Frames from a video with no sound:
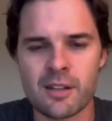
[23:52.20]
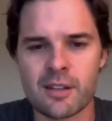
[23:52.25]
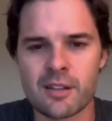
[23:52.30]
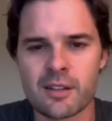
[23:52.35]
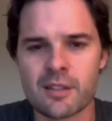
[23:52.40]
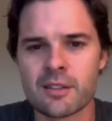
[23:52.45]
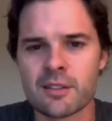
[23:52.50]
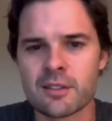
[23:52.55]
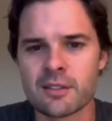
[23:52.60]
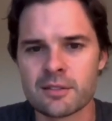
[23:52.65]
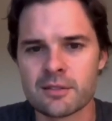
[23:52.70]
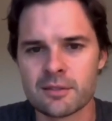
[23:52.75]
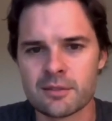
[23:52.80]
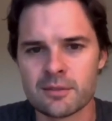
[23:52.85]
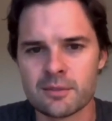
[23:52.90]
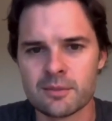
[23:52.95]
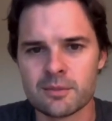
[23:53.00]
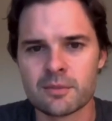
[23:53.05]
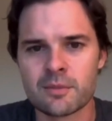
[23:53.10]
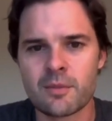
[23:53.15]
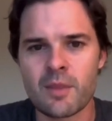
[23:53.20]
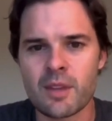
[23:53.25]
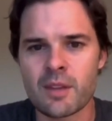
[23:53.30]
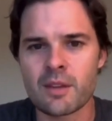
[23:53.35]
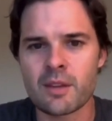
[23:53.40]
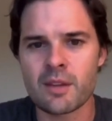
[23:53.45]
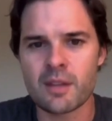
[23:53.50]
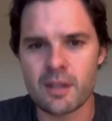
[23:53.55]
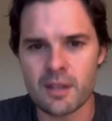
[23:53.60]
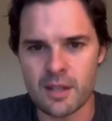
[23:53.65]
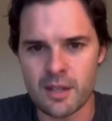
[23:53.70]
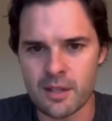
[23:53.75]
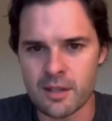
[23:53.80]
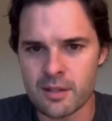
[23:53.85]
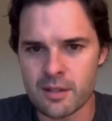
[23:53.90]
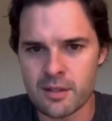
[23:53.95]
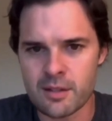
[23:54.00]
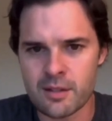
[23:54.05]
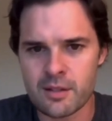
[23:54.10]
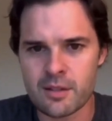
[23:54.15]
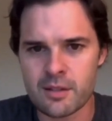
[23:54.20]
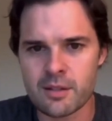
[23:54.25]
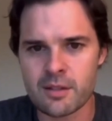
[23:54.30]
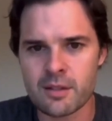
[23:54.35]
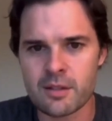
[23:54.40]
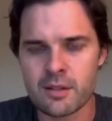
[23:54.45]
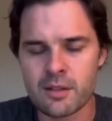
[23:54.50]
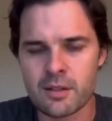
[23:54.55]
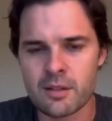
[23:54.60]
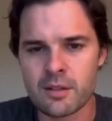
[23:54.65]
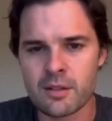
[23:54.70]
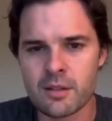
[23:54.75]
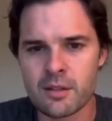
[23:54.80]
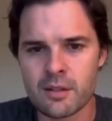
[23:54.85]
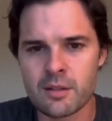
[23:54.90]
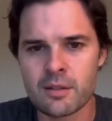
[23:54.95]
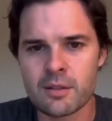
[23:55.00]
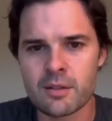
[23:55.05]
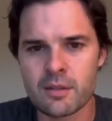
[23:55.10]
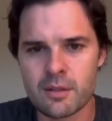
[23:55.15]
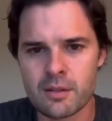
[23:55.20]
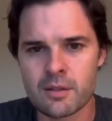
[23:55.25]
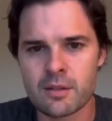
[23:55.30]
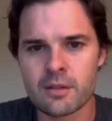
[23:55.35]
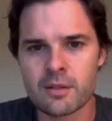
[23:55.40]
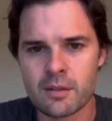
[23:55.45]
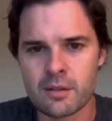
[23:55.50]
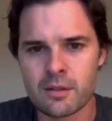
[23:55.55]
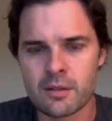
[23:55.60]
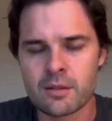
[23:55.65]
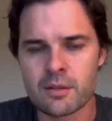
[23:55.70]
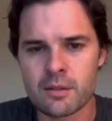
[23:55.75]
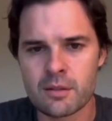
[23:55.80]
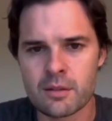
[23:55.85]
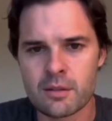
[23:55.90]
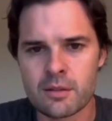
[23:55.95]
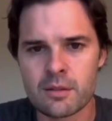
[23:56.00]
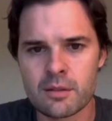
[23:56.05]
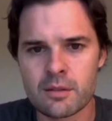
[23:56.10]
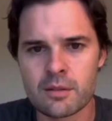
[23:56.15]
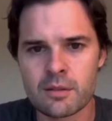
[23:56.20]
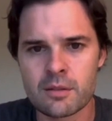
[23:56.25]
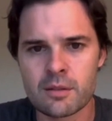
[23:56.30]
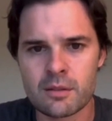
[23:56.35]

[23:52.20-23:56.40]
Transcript: The person shown says nothing.